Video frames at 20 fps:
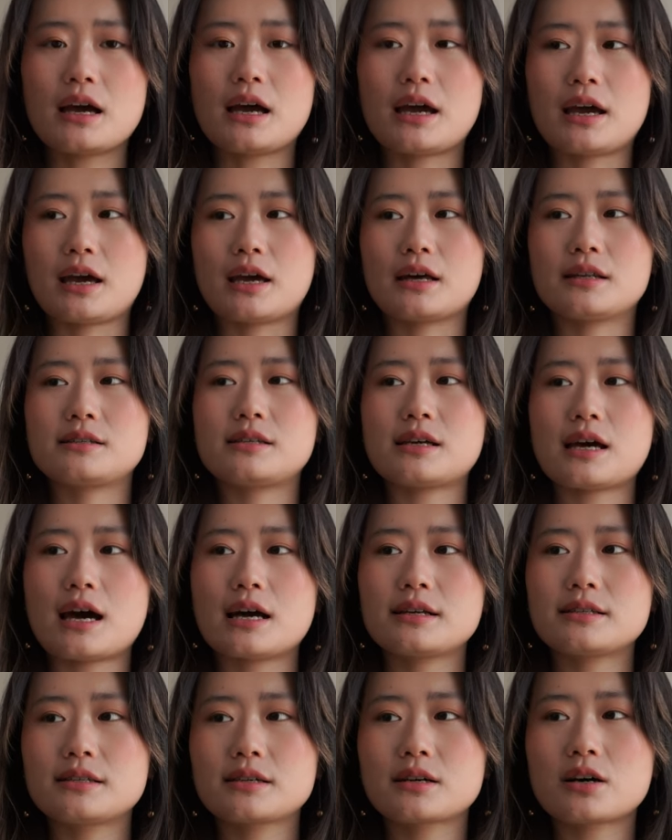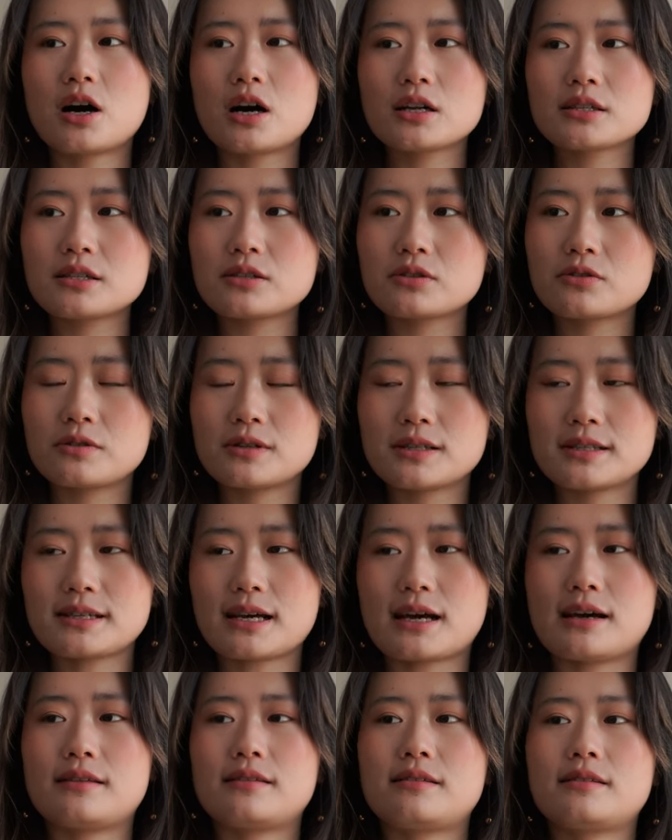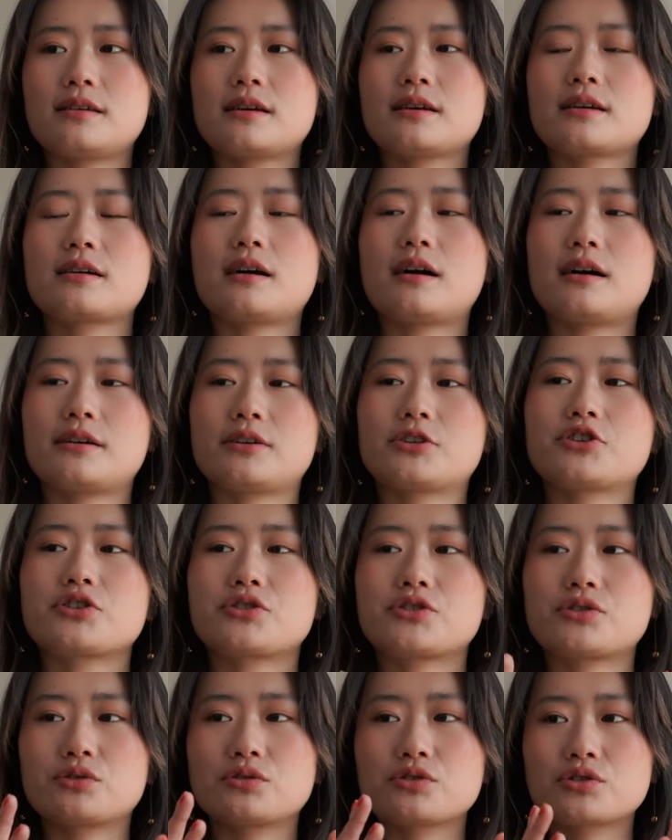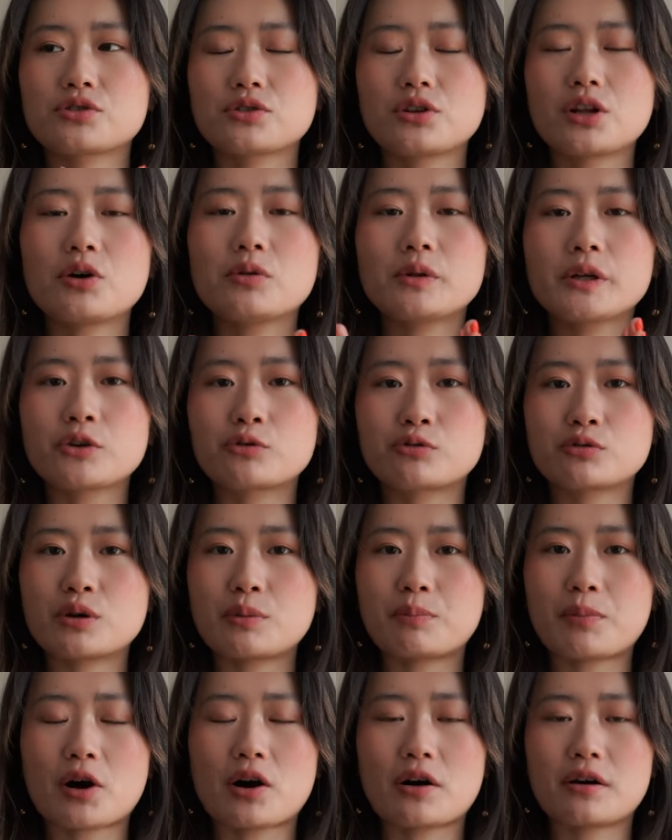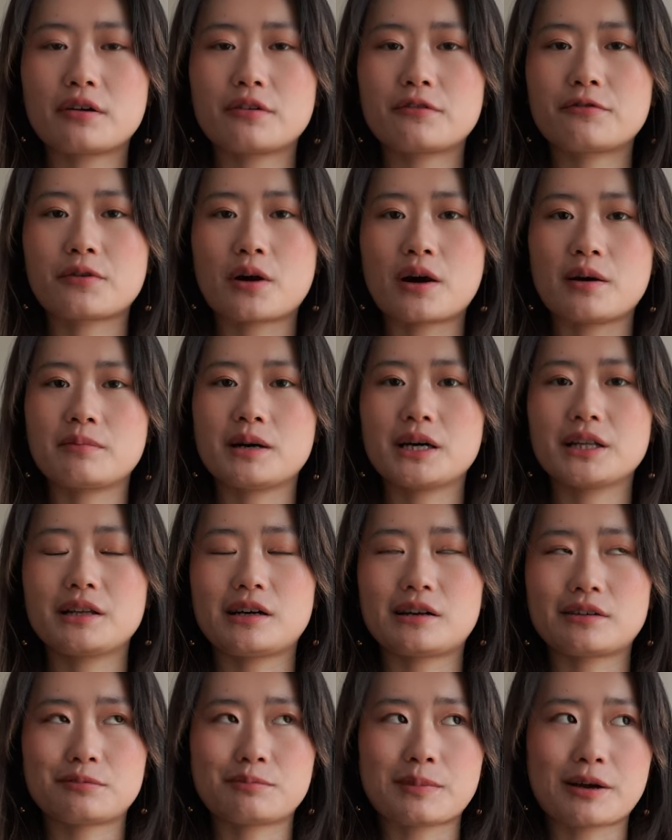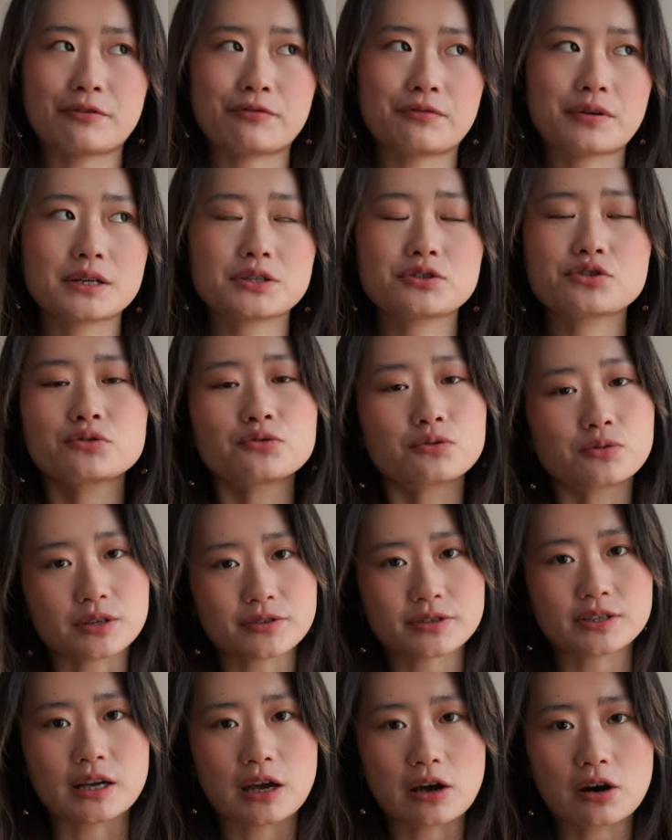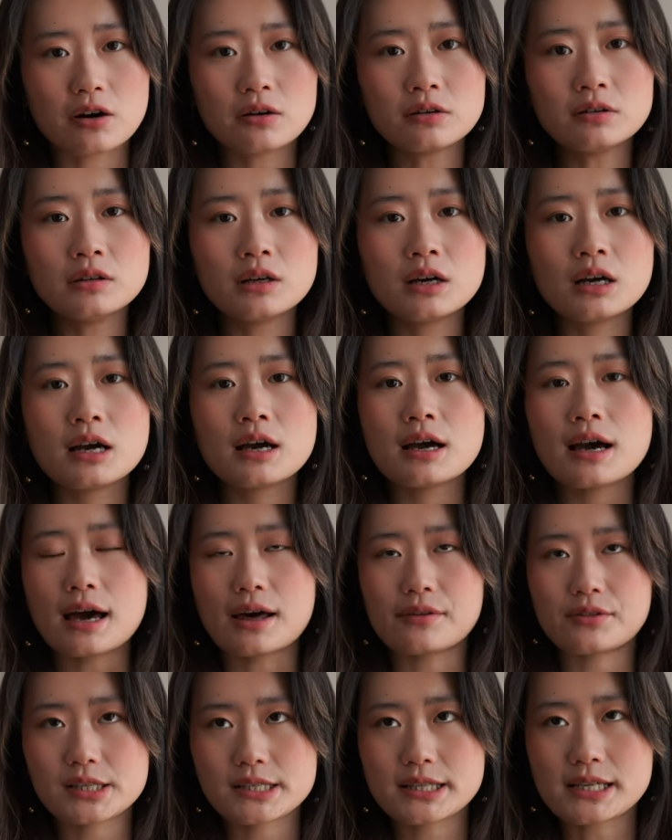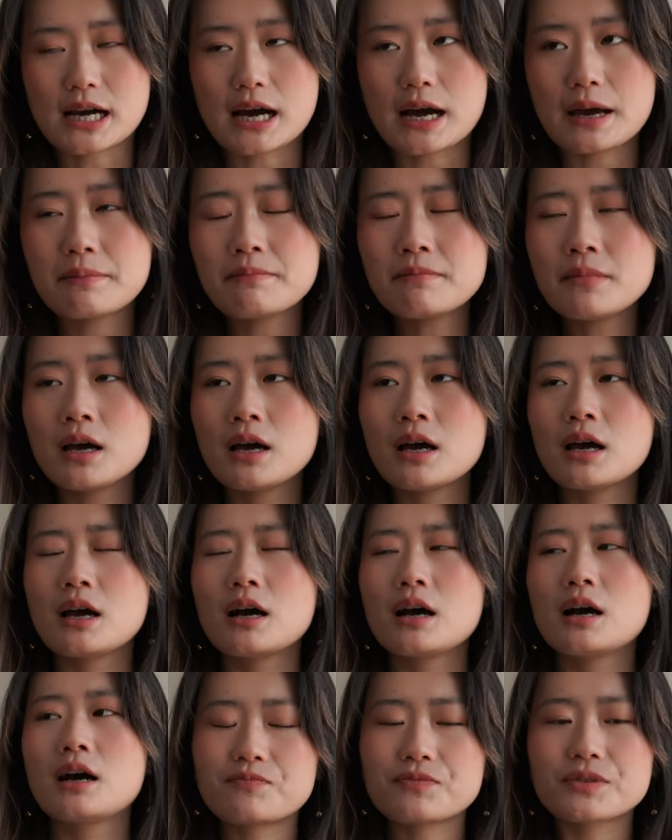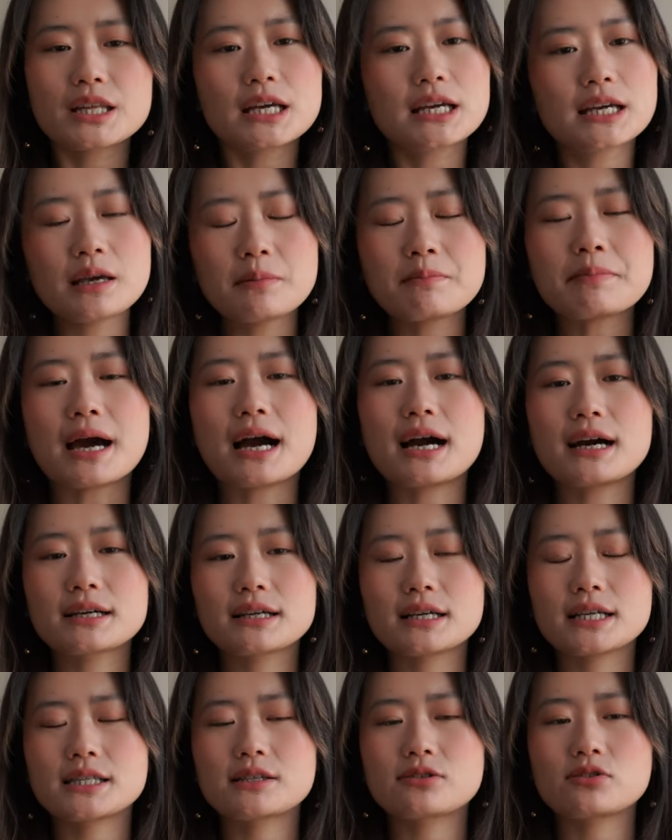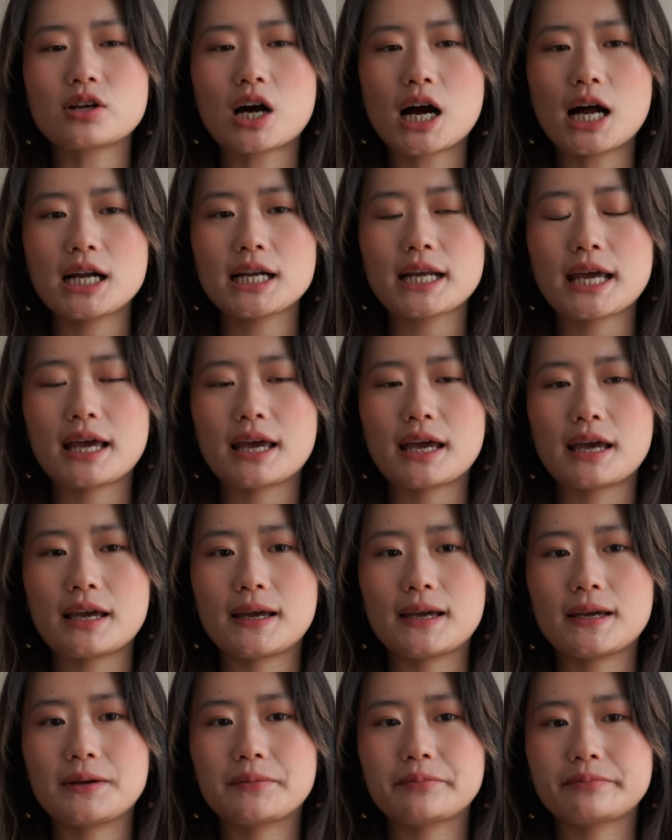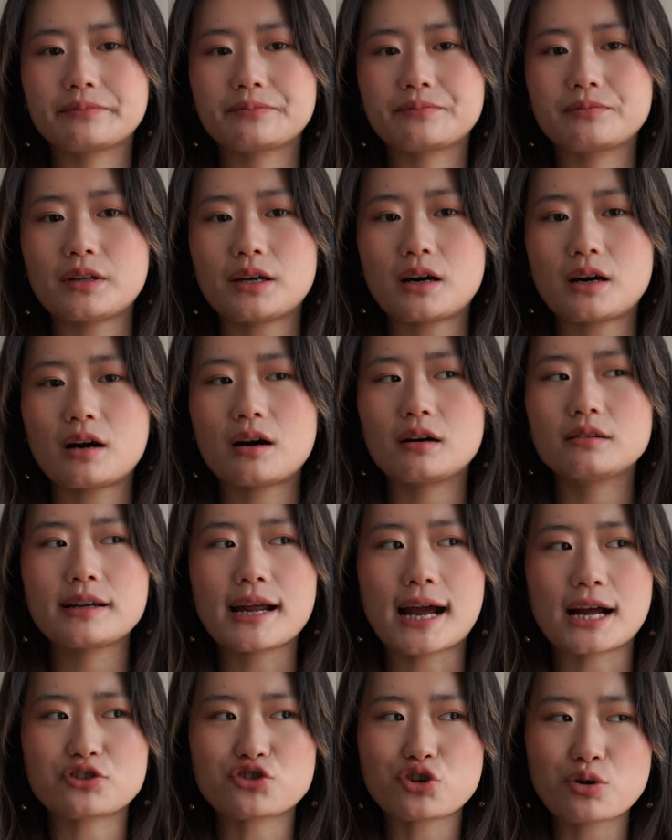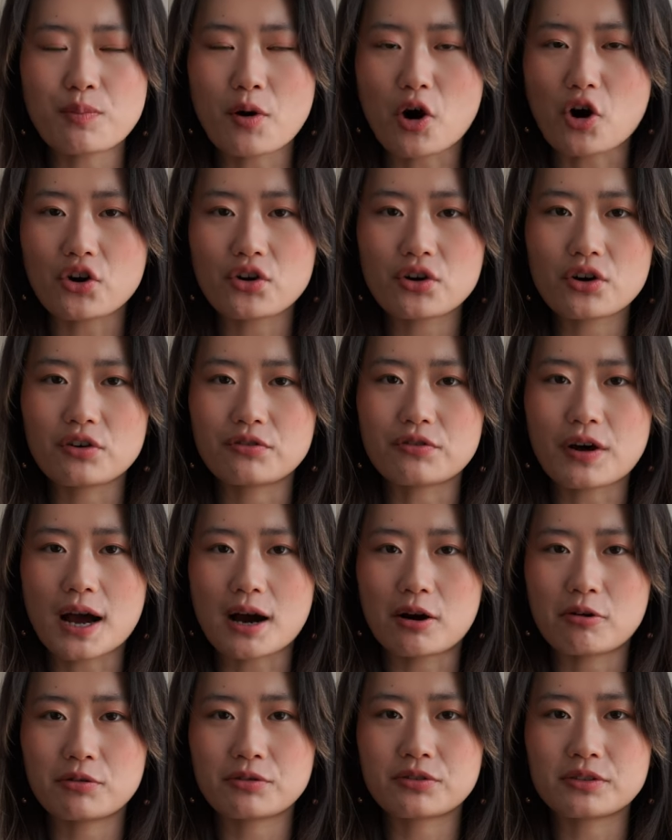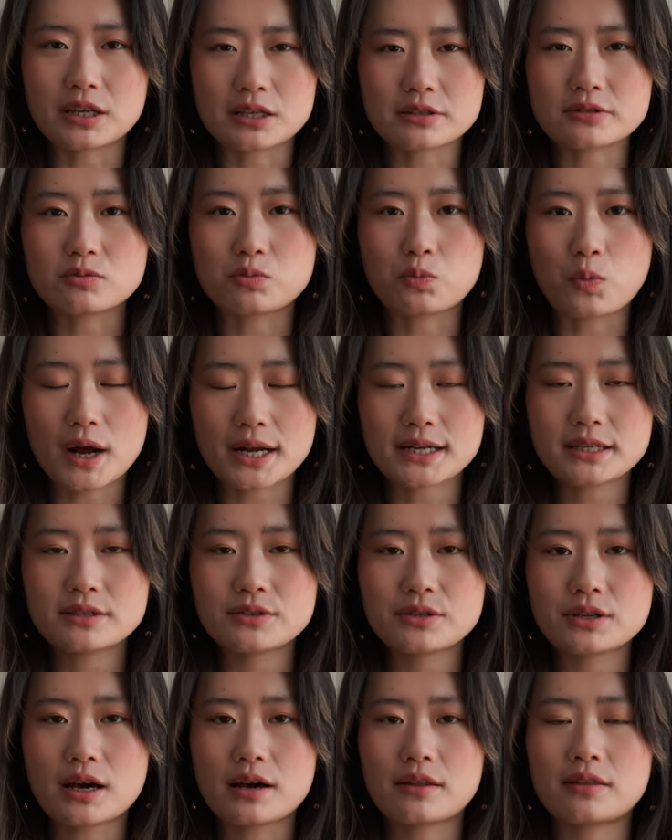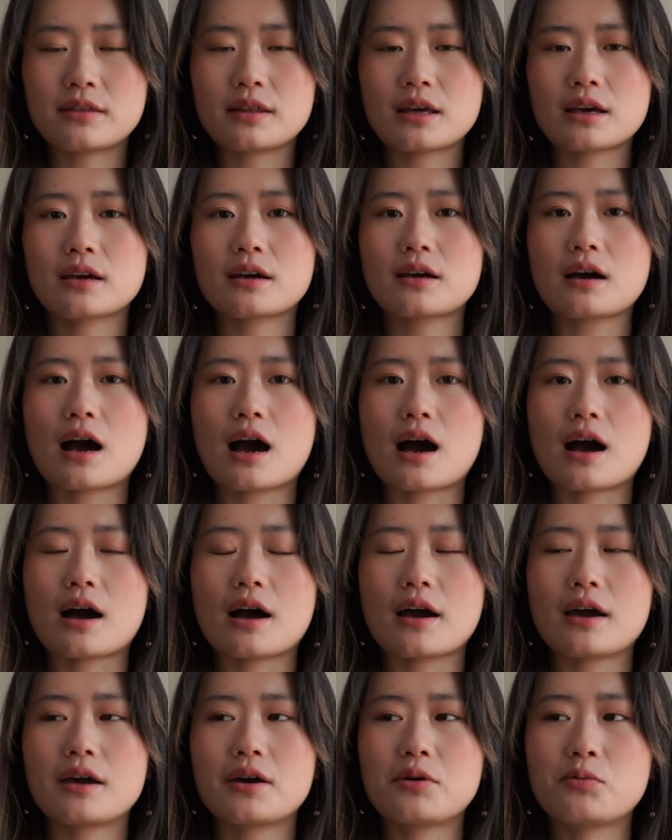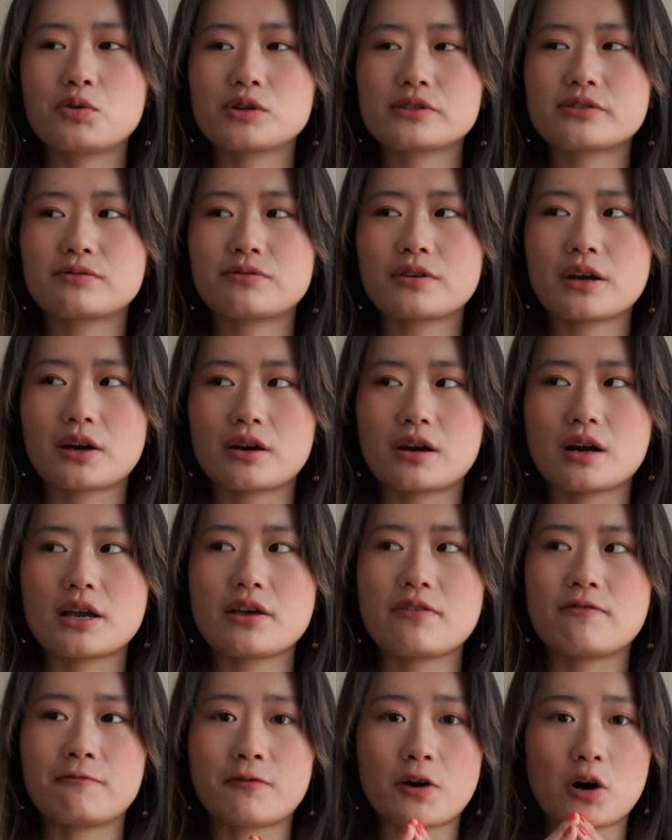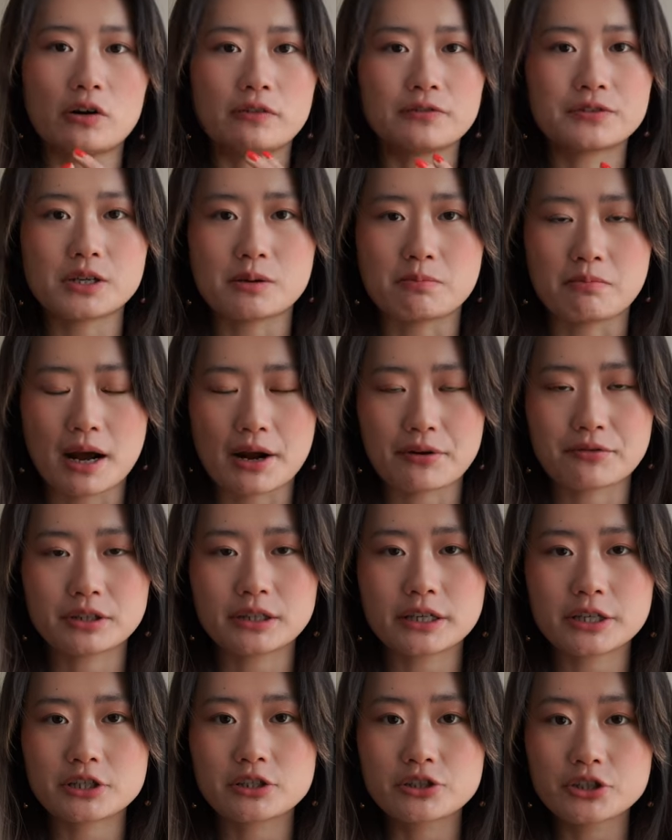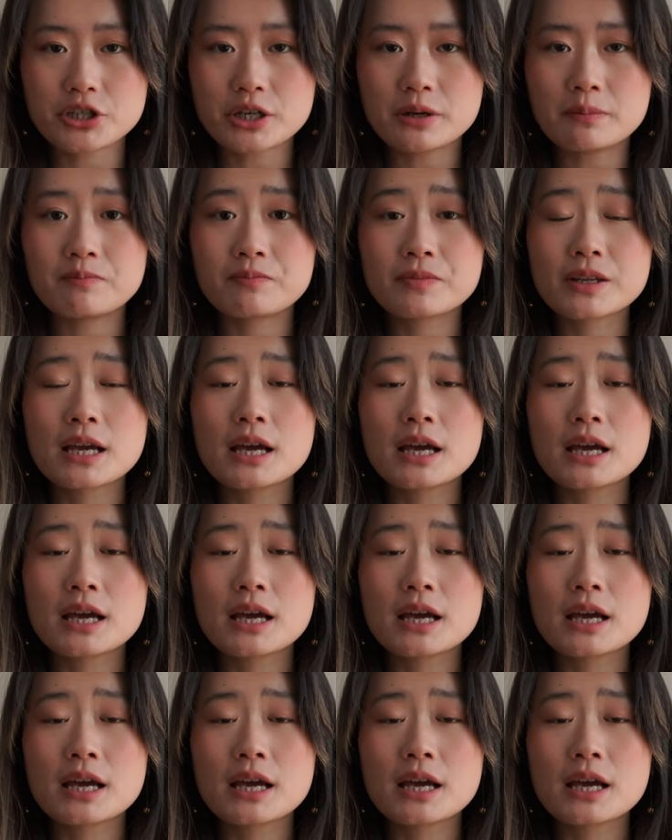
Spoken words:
And as a consequence, I think I just slowly grew apart from a lot of my friends who were single at the time. Thinking back, it's not a unnatural part of how things went. I think I was very involved in my relationship.